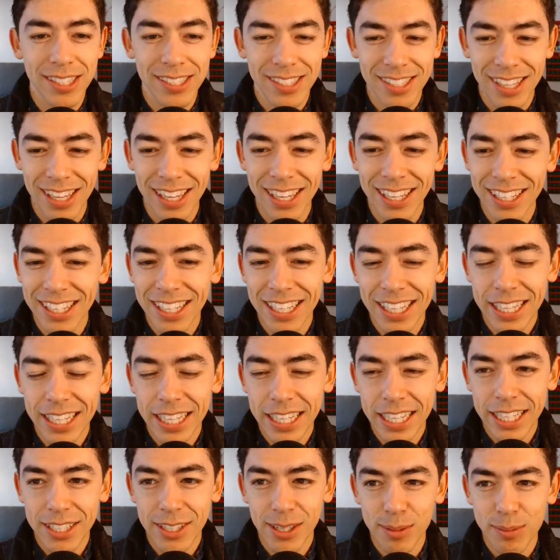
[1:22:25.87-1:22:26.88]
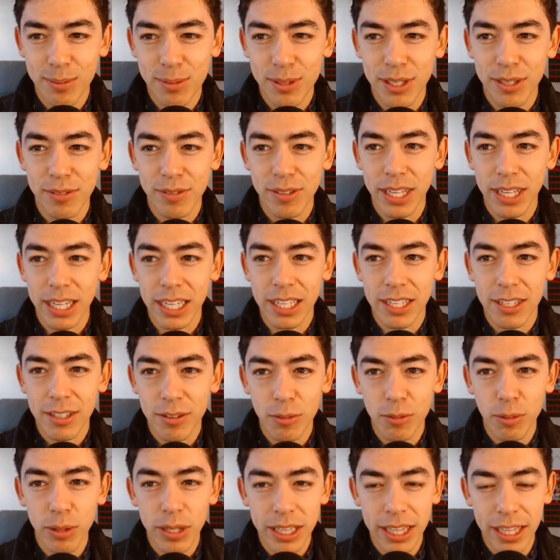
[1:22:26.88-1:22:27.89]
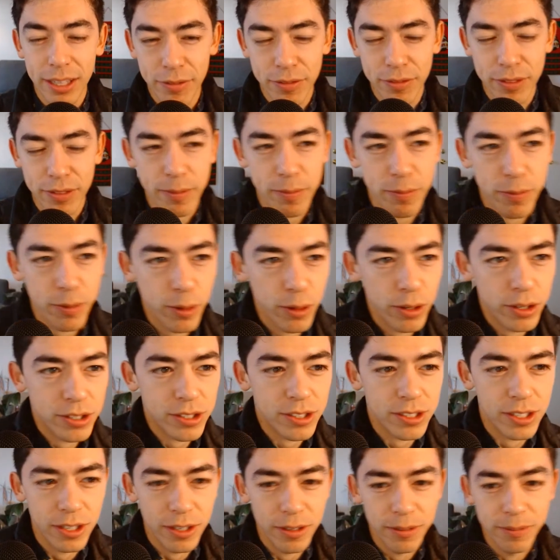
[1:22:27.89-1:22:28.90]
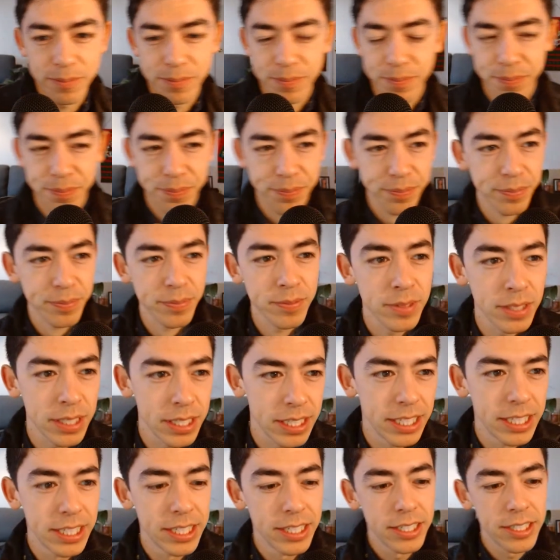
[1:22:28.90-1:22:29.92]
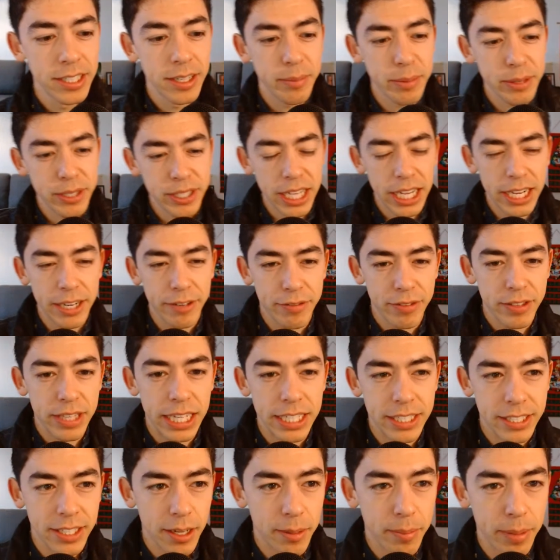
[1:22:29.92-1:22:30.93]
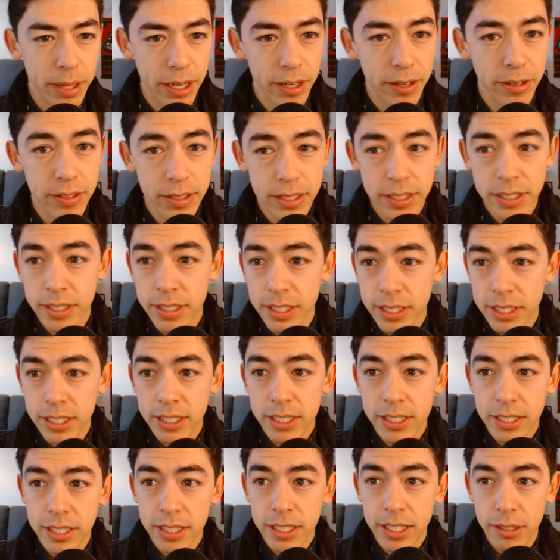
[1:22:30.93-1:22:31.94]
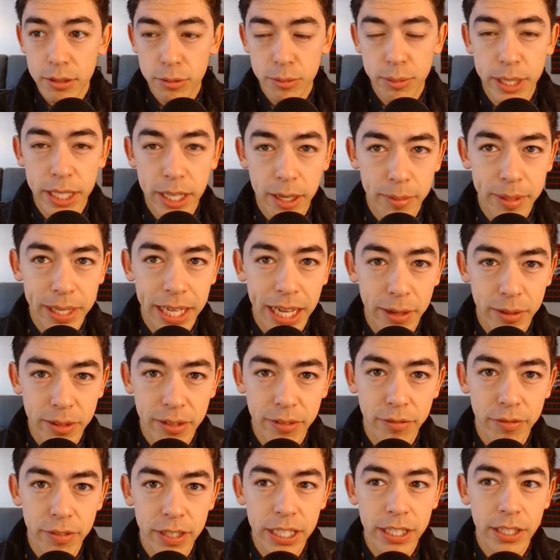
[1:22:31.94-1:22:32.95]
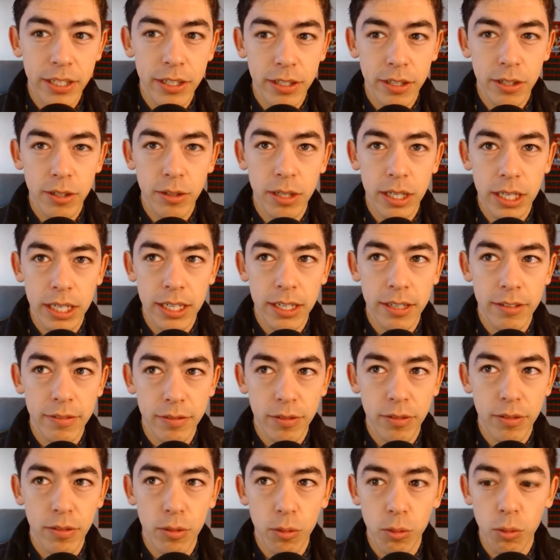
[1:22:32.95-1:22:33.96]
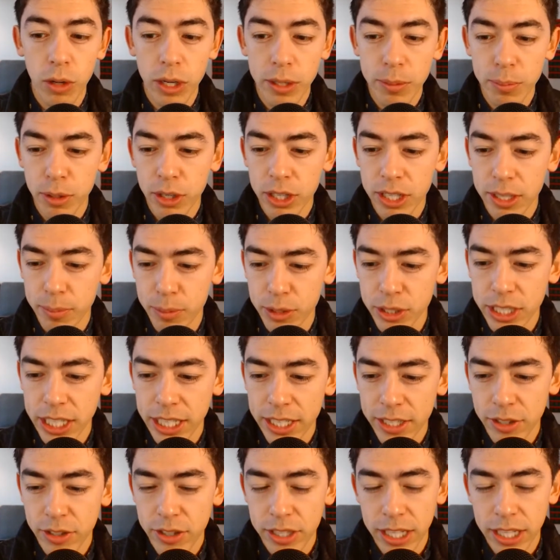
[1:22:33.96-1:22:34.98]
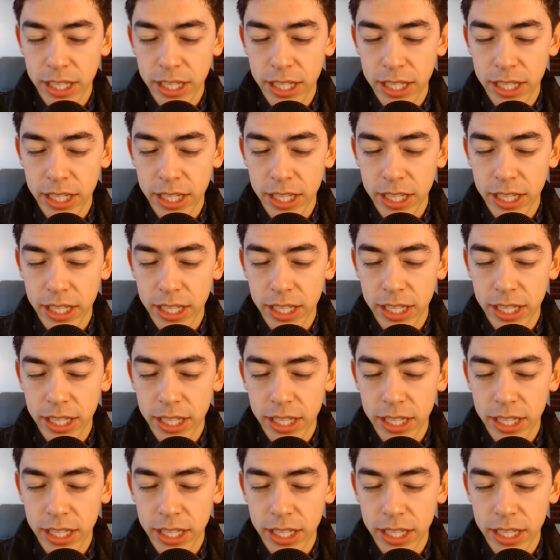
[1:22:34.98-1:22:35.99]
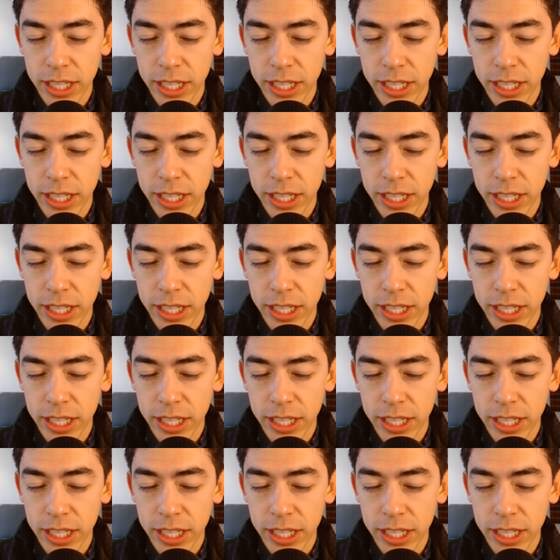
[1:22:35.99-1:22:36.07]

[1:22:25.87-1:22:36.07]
insane in terms of like what they flipped for. So I'm excited for that to come out. I'm gonna be coming out with a video of one book in particular that I picked up for